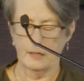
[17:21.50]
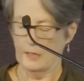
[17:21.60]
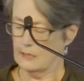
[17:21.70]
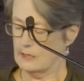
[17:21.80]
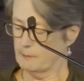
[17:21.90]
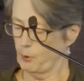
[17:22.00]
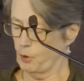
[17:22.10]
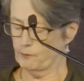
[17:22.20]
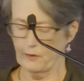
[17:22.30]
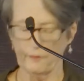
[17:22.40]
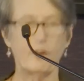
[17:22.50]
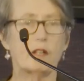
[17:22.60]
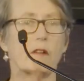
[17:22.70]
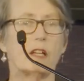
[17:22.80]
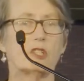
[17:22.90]
Support for the
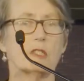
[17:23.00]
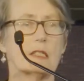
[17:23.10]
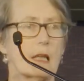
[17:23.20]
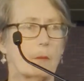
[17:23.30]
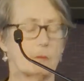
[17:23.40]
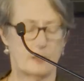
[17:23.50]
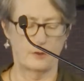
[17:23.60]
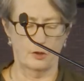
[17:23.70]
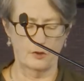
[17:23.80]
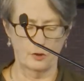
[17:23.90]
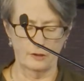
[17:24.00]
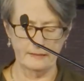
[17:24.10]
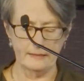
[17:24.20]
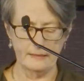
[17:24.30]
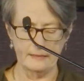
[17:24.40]
federation slumped in those early
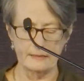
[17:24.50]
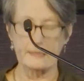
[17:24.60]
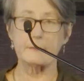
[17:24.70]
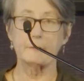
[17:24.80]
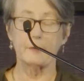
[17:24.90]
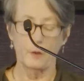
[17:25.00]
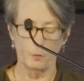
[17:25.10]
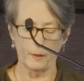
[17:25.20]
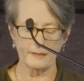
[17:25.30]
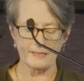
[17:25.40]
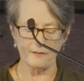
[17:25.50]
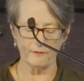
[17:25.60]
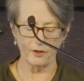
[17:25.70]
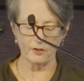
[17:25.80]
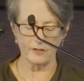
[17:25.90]
years once the
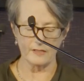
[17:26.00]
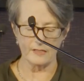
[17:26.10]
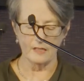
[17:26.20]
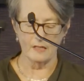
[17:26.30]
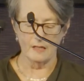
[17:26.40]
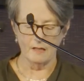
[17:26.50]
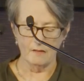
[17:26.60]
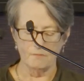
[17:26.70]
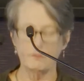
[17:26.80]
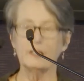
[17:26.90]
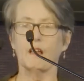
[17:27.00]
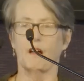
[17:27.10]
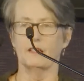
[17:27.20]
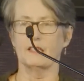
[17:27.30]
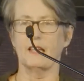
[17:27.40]
voters
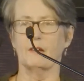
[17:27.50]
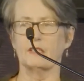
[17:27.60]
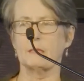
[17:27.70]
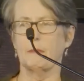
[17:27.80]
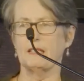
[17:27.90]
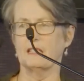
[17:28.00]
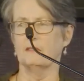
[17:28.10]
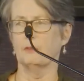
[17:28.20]
realised how expensive it